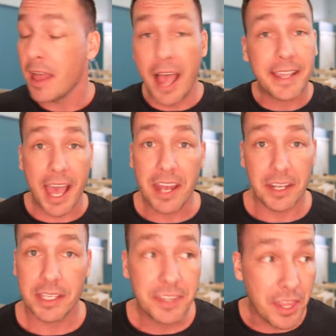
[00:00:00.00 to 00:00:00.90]
again,
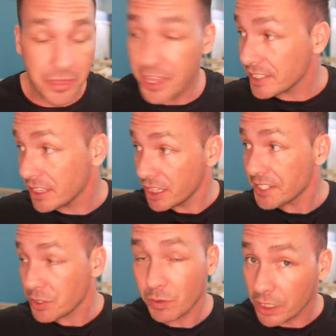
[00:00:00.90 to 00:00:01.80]
it, this
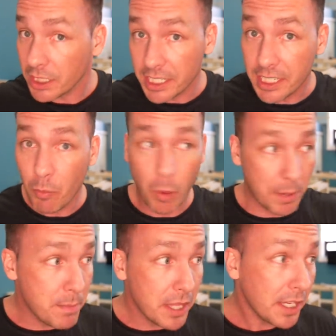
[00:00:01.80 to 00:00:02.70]
literally
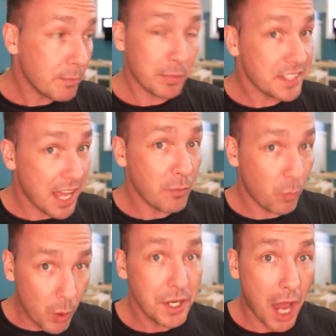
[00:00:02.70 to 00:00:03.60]
1 million
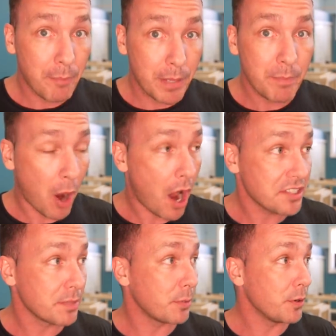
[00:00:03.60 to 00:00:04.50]
percent would not be
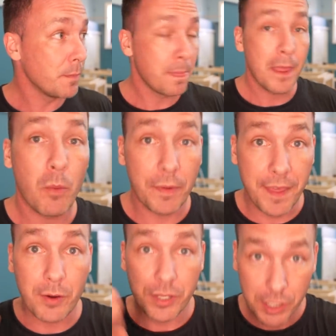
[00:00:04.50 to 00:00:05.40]
possible
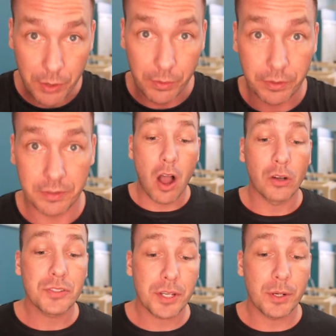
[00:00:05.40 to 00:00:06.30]
without you.
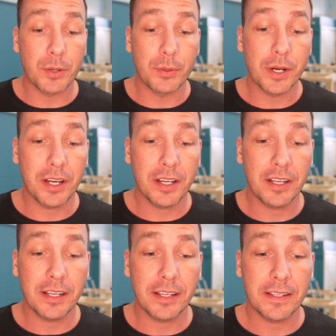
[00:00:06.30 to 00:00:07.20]
Also,
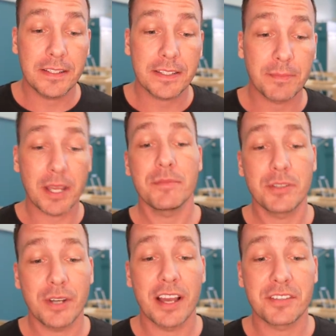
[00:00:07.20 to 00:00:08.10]
sometimes
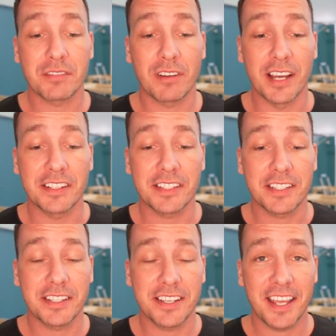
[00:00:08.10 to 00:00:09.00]
you guys are right,
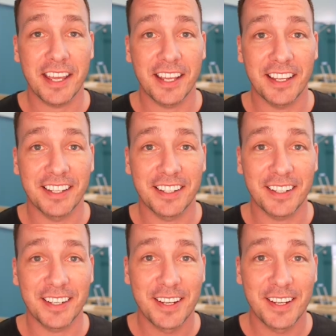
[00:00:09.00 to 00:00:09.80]
and